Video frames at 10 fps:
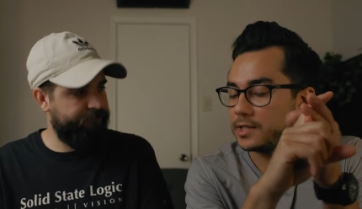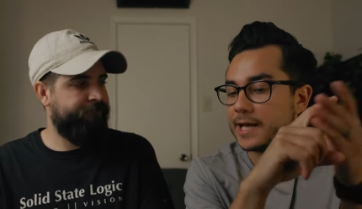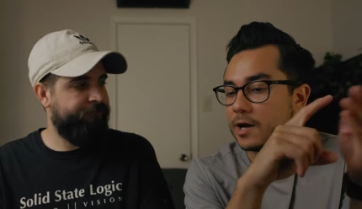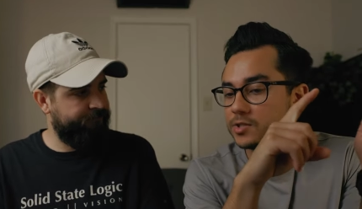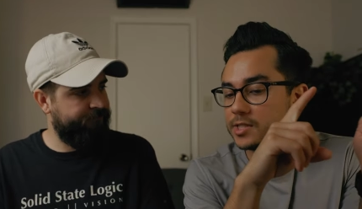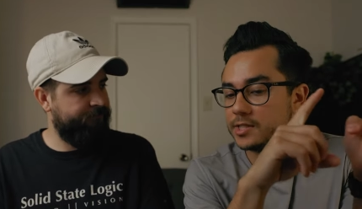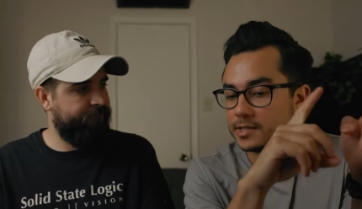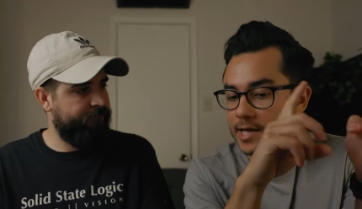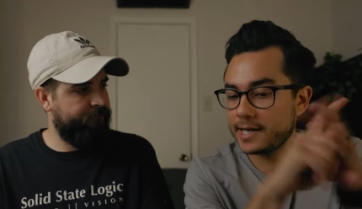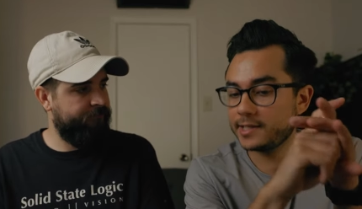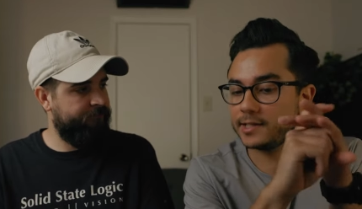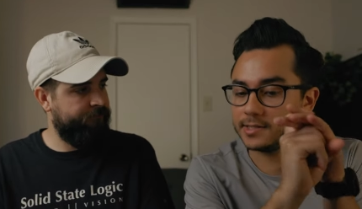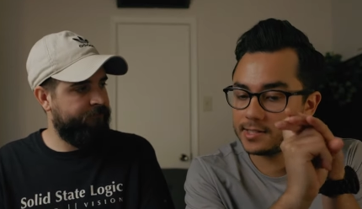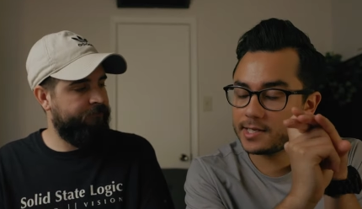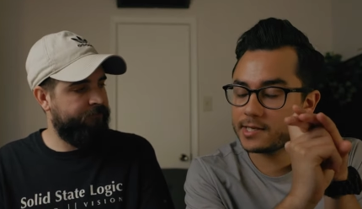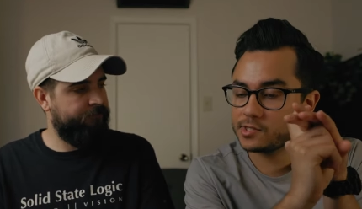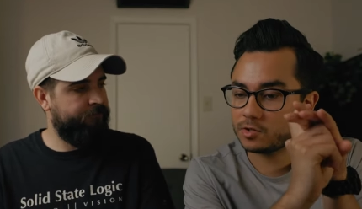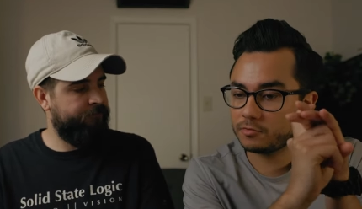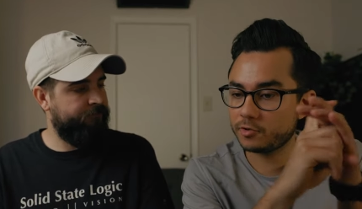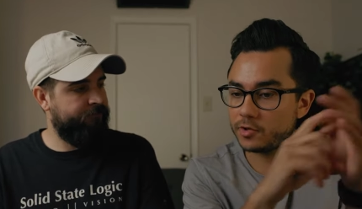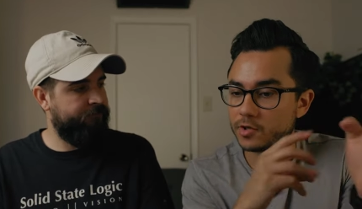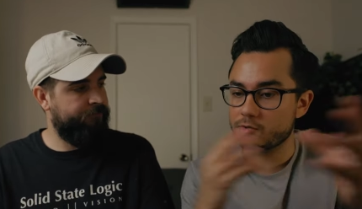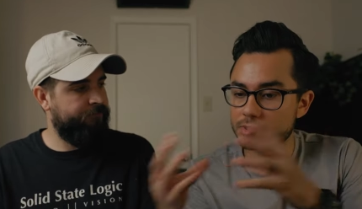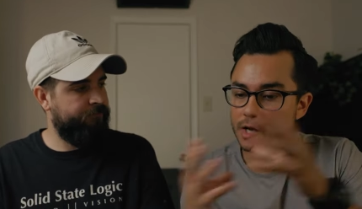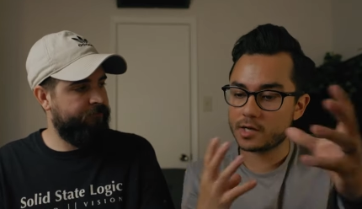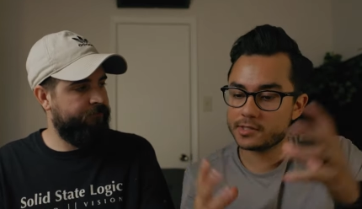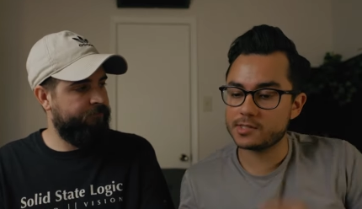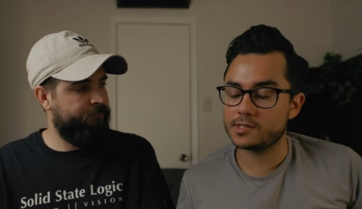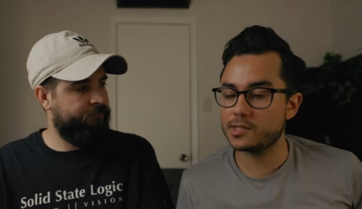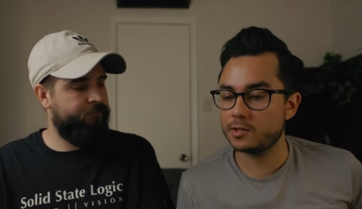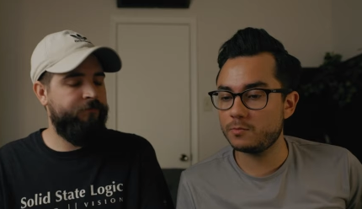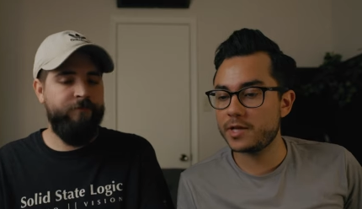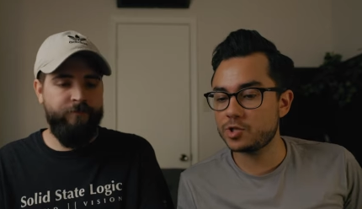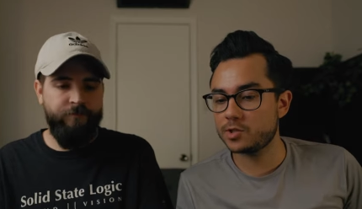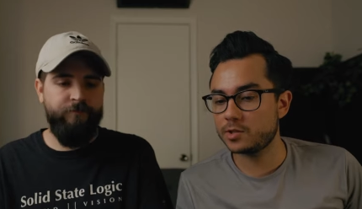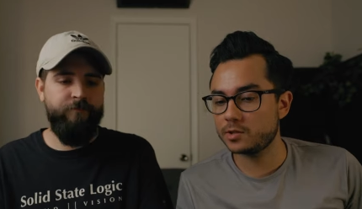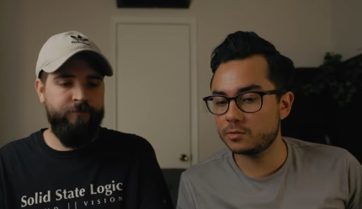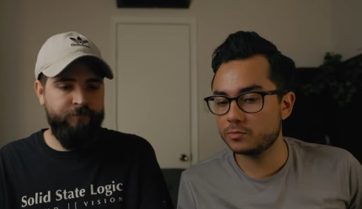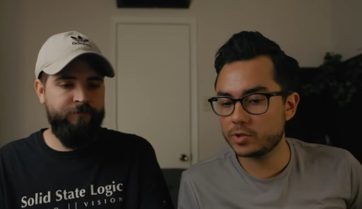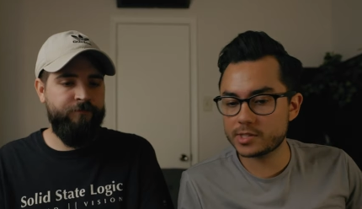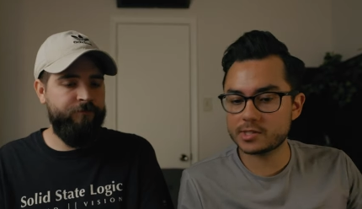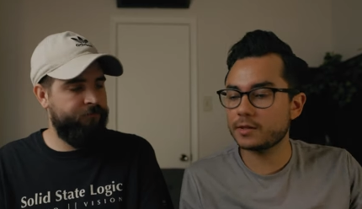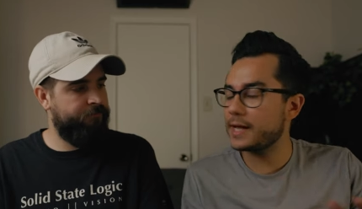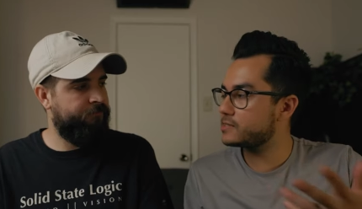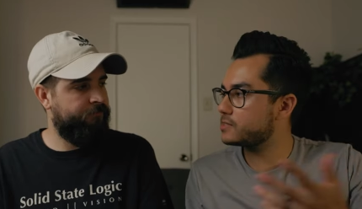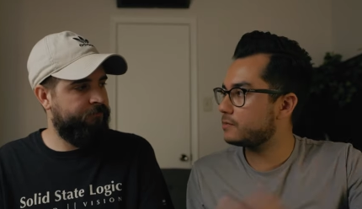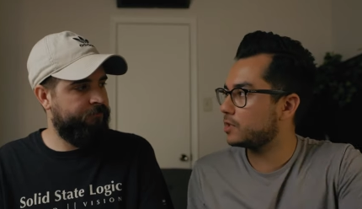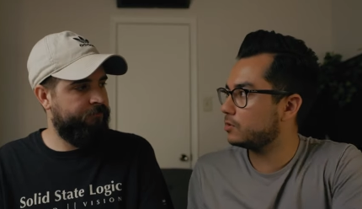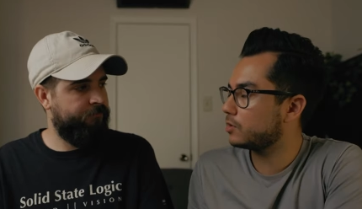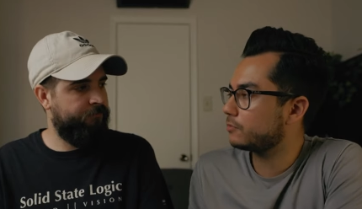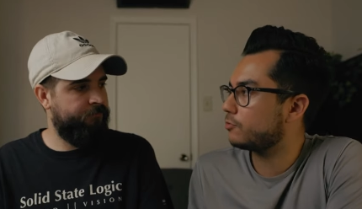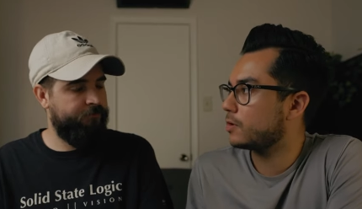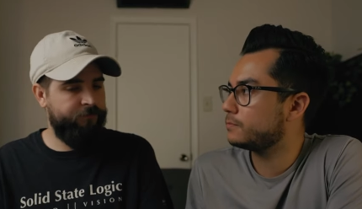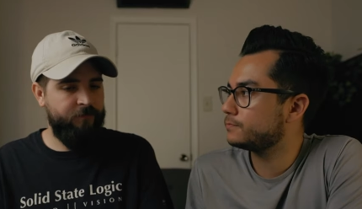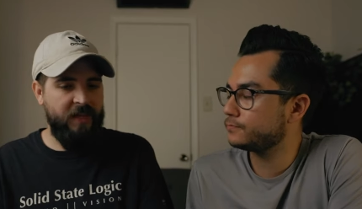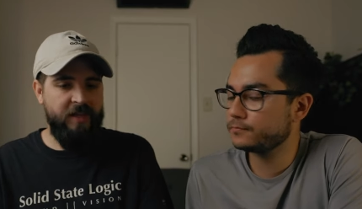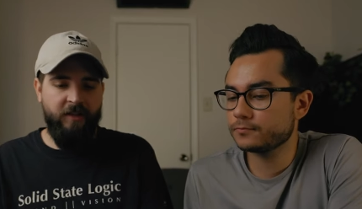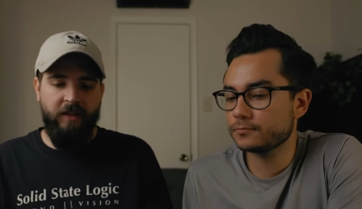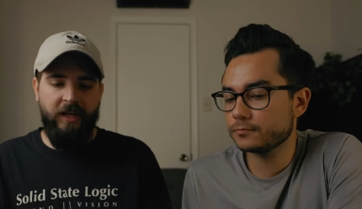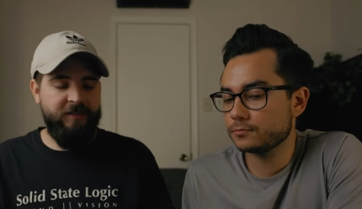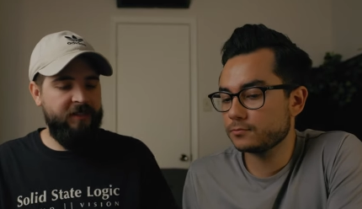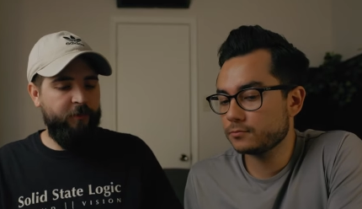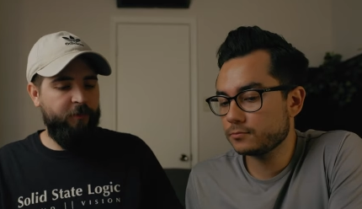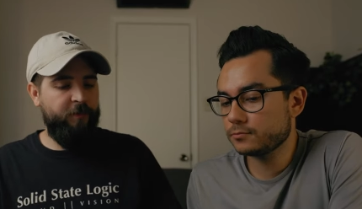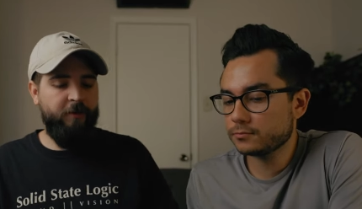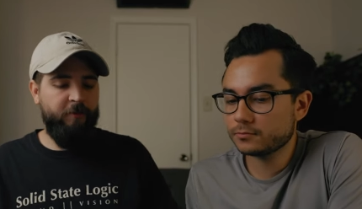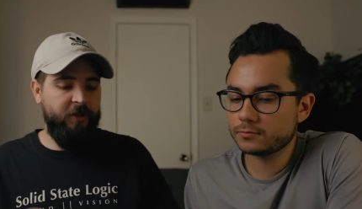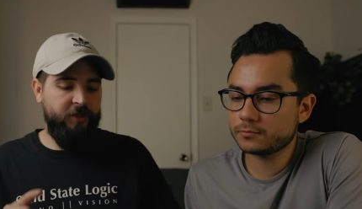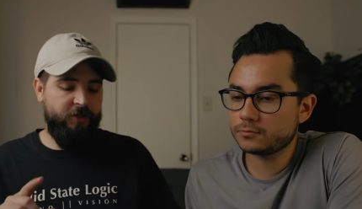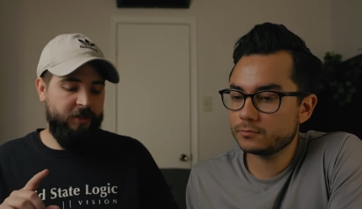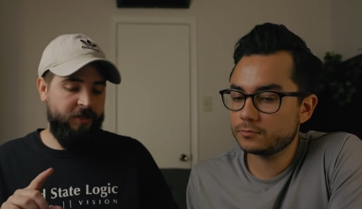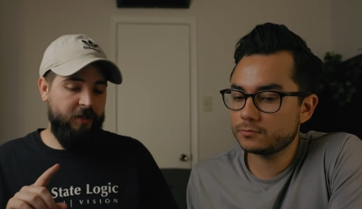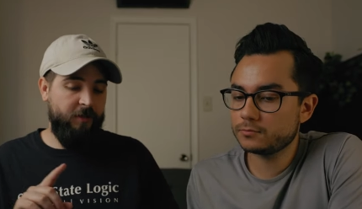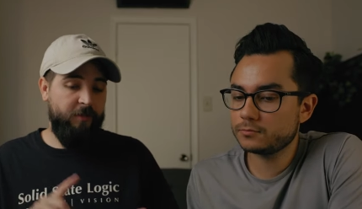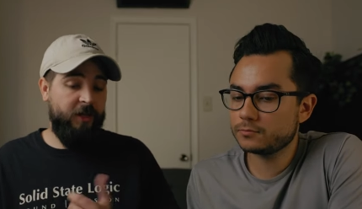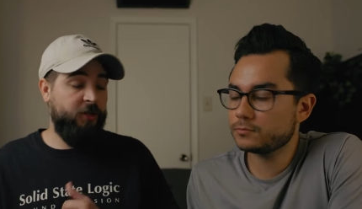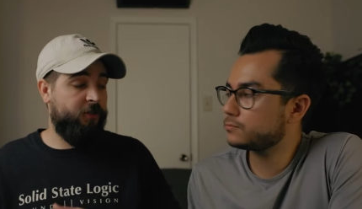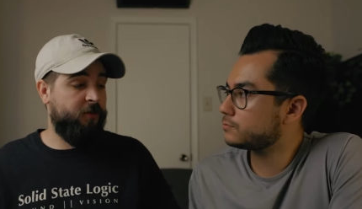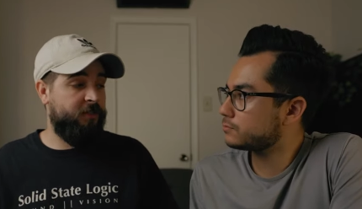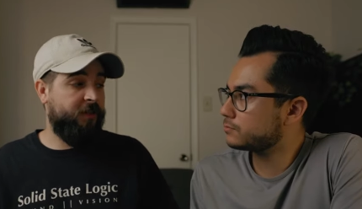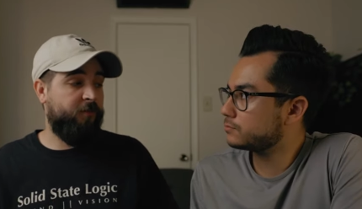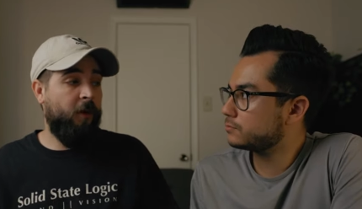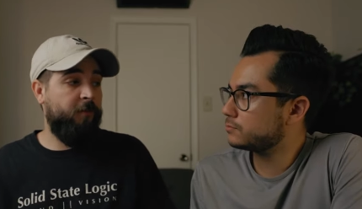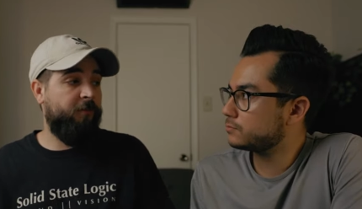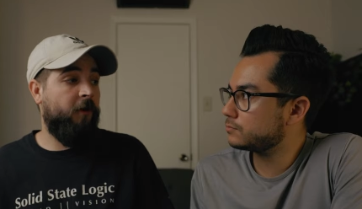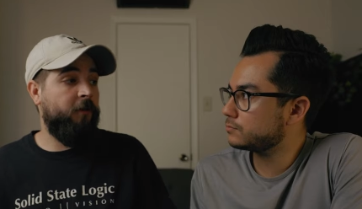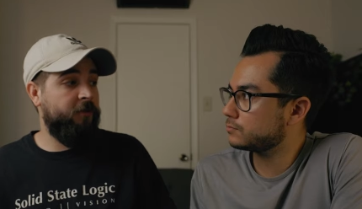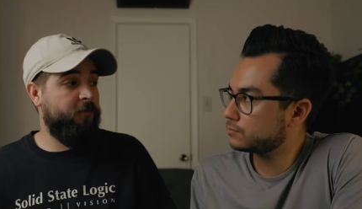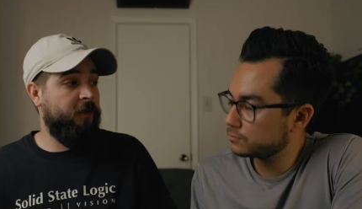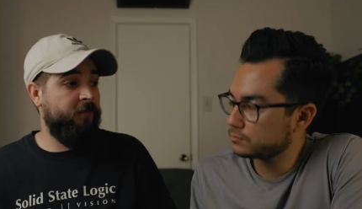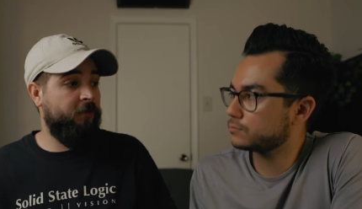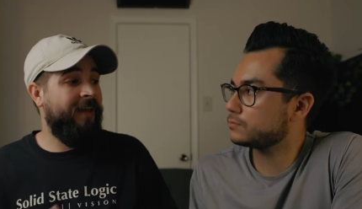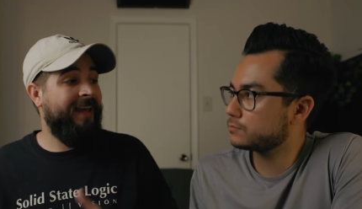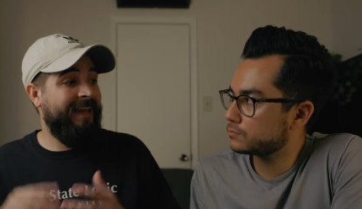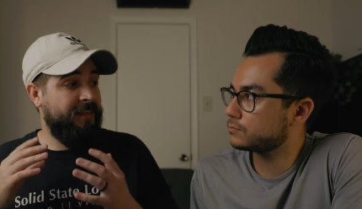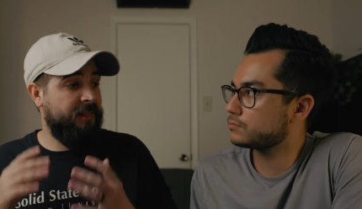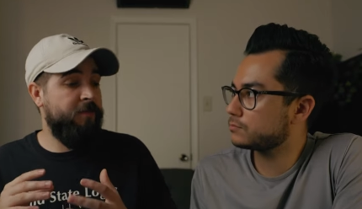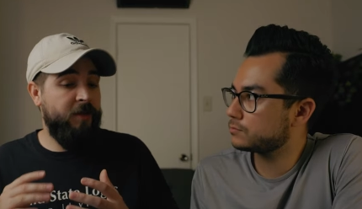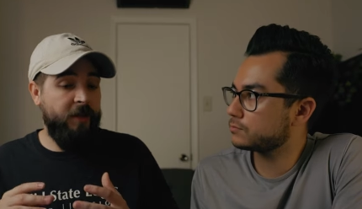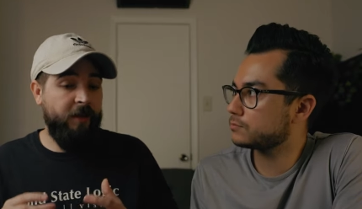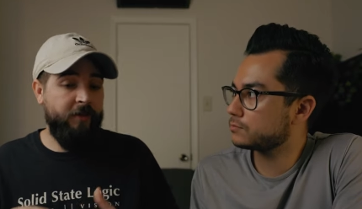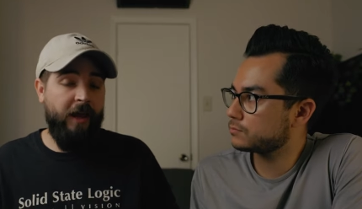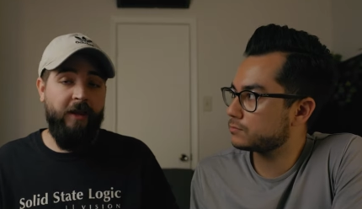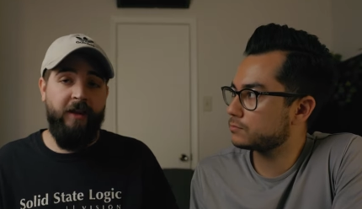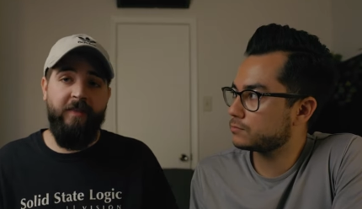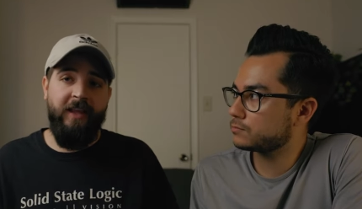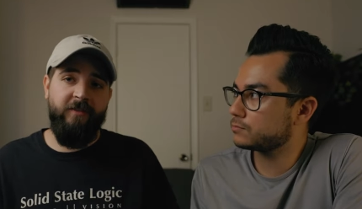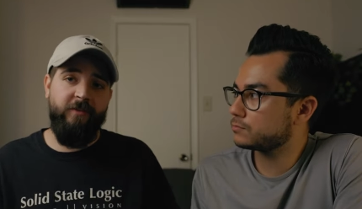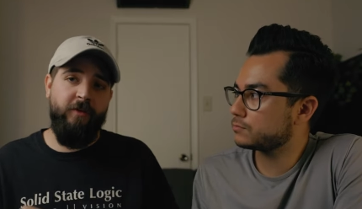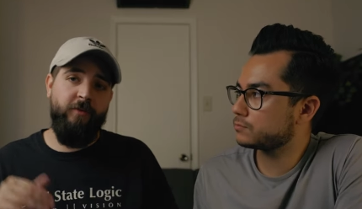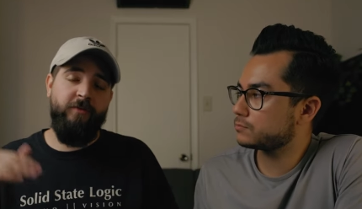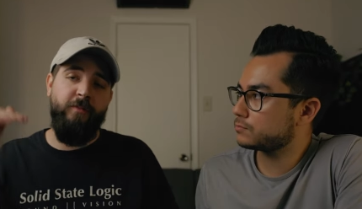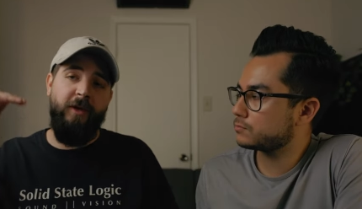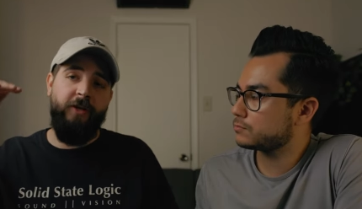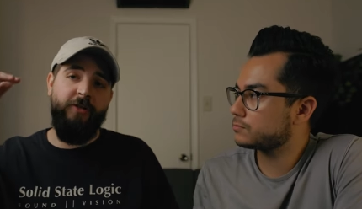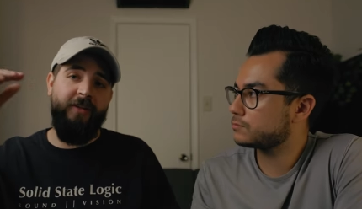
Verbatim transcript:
Speaker 1: now adding a de-esser for those constants that you mentioned. What's the last step that you look for?
Speaker 2: The last step would be really just making sure it's at the proper volume level and limiting that. And that's so to make sure